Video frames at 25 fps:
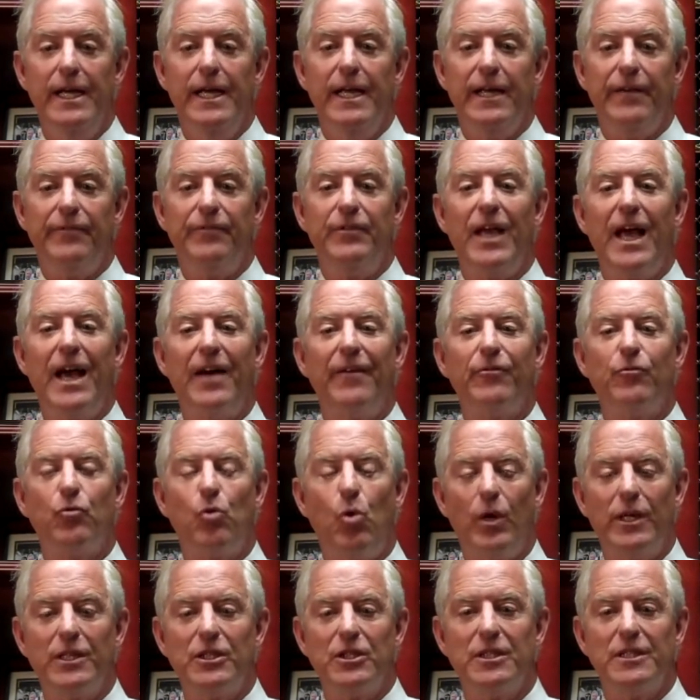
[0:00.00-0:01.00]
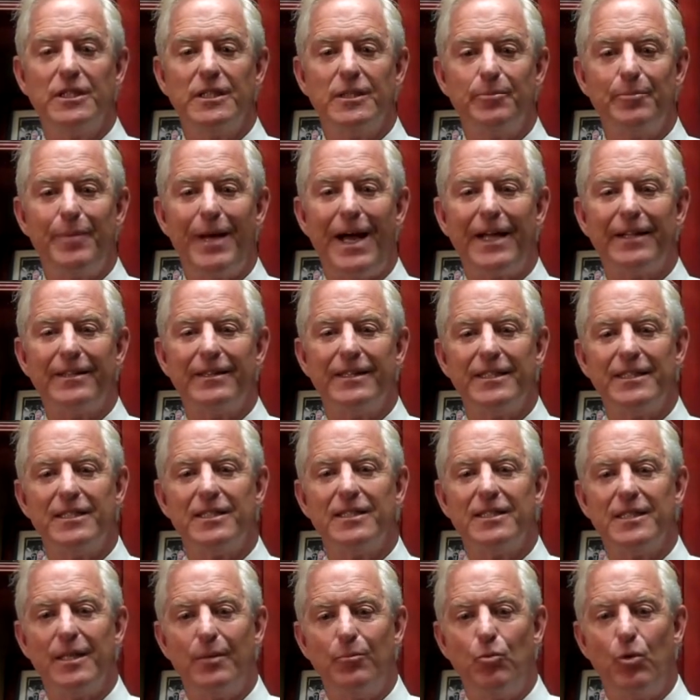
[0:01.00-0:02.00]
If you have questions about this
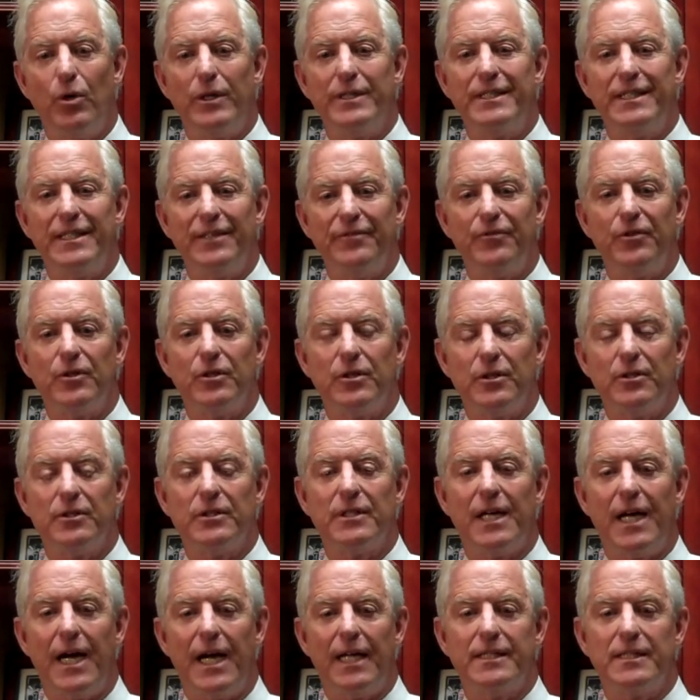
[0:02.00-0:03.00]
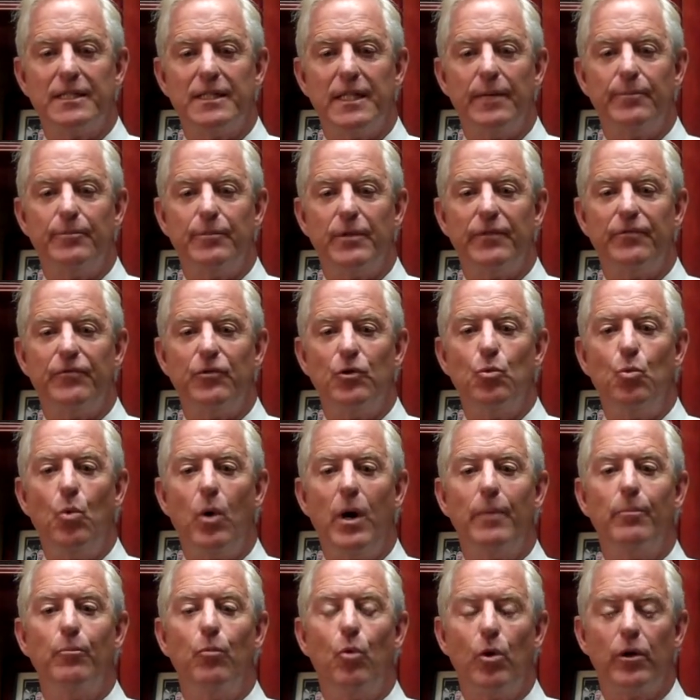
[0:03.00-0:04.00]
somewhat difficult concept, if you
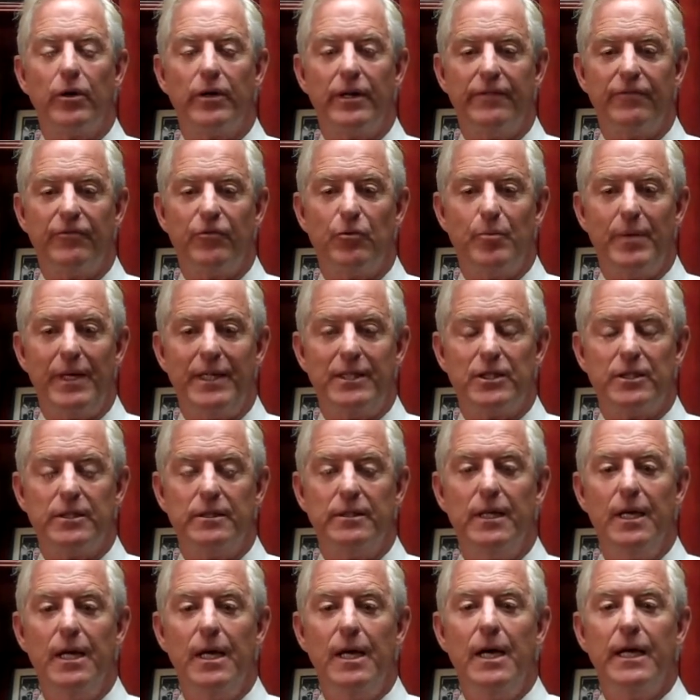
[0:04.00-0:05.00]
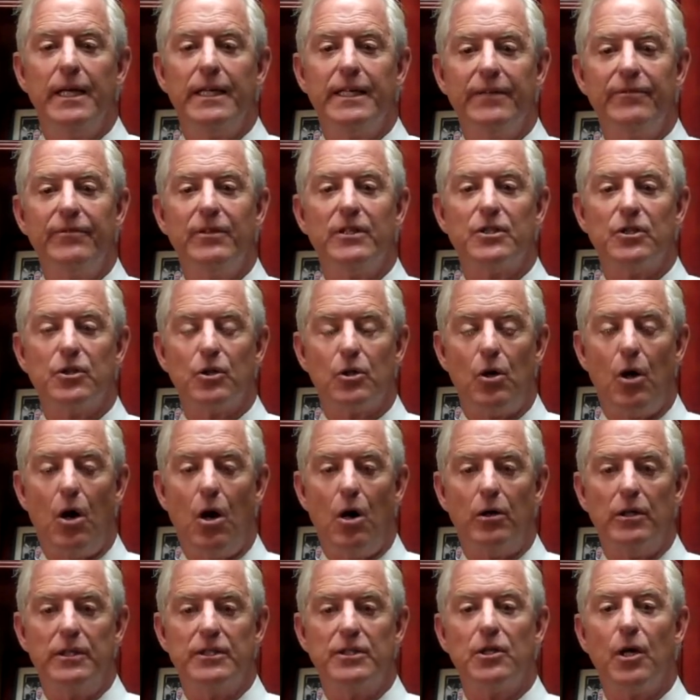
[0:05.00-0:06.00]
want more information, give us a
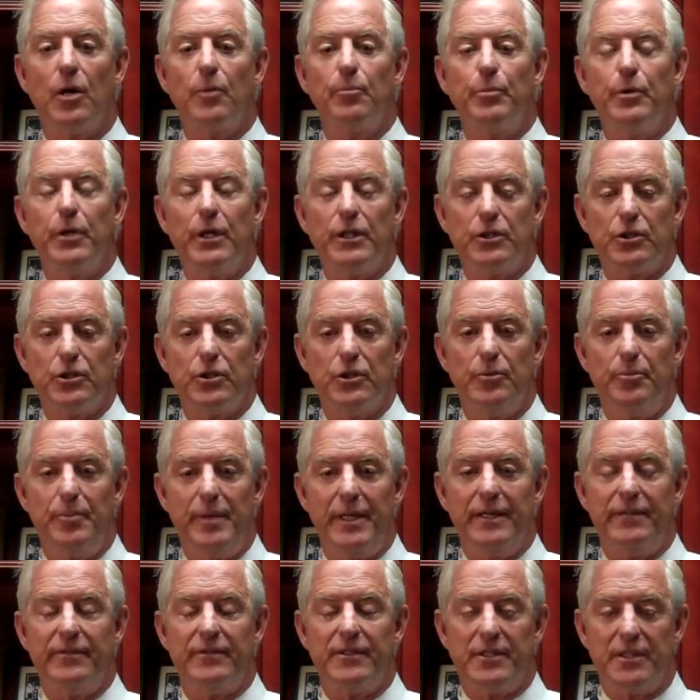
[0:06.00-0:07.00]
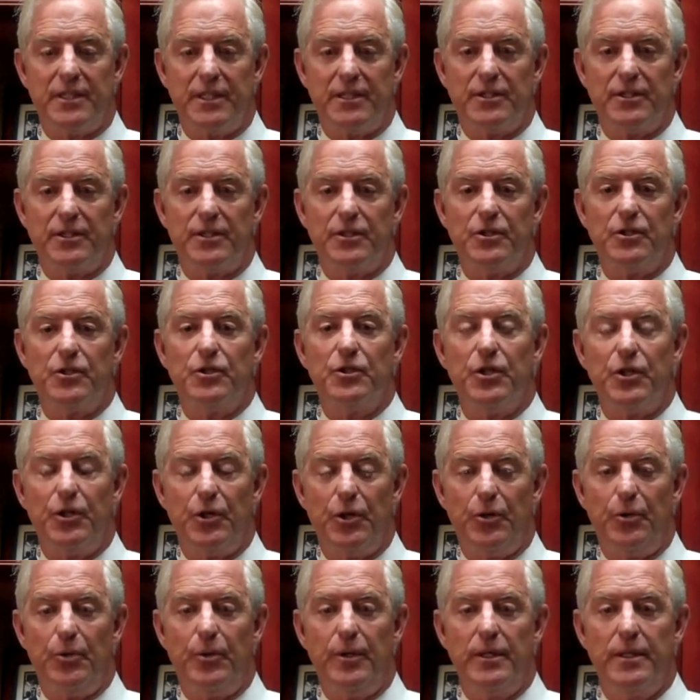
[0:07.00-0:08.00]
call. It's our pleasure to be of assistance to
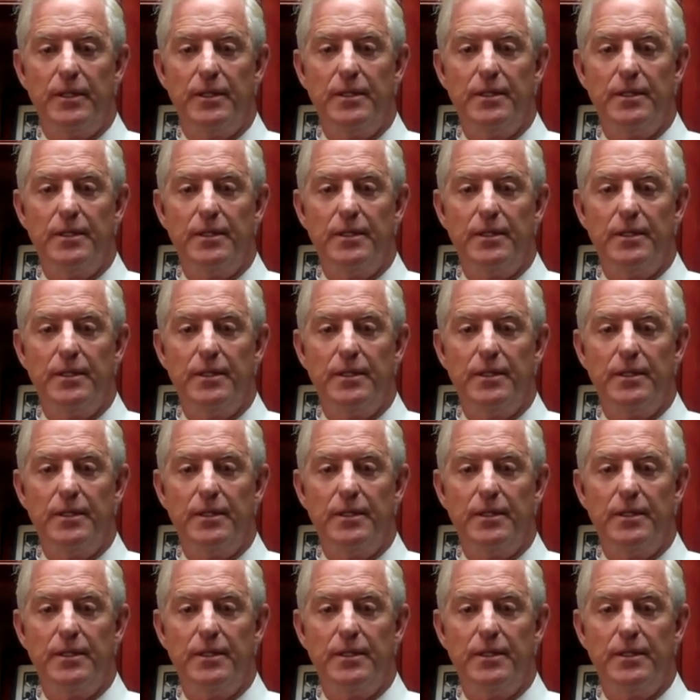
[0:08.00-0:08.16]
you.